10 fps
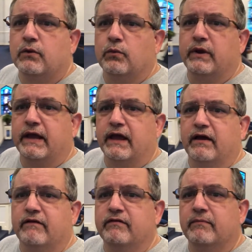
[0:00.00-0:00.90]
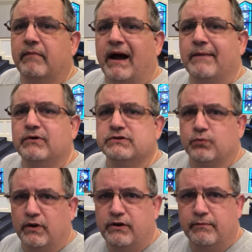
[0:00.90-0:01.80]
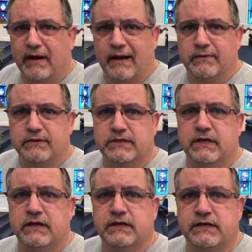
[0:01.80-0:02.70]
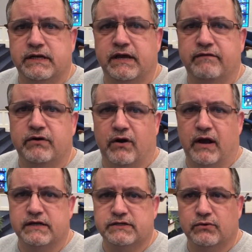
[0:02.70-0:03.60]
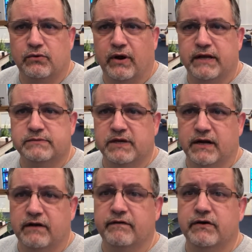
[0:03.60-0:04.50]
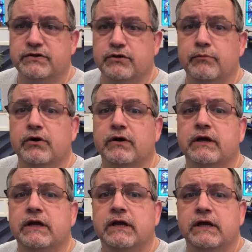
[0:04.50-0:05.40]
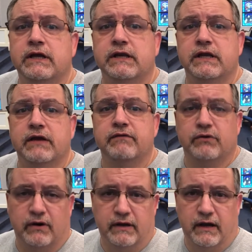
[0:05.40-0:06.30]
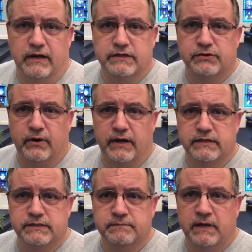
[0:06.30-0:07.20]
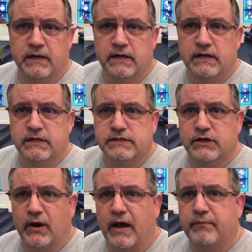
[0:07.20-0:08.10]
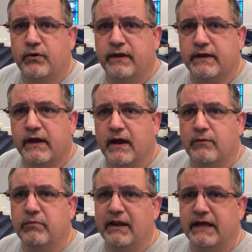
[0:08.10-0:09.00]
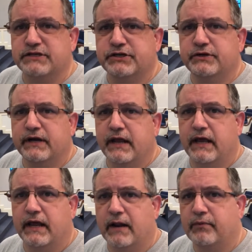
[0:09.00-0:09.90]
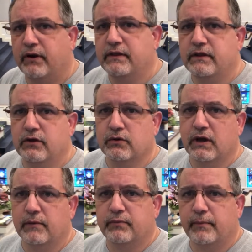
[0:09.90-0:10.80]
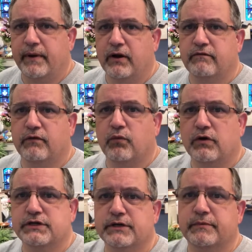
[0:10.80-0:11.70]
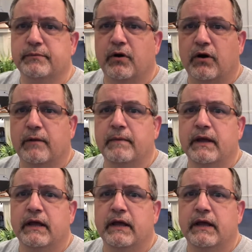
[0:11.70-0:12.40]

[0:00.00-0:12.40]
We have Bibles, one year Bibles, to give to our high school grads and a devotional book to give to our college grads. So I pray that God will bless you today, and I pray that you'll come prepared for worship tomorrow.